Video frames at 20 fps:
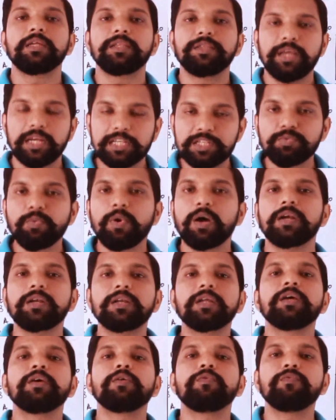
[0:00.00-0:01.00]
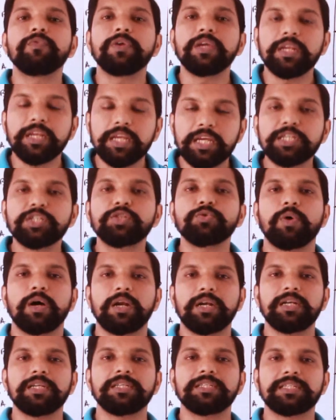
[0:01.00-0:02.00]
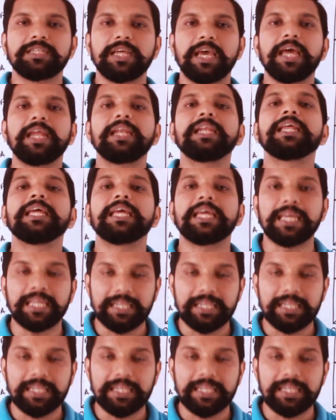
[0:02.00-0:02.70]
That's what we need to understand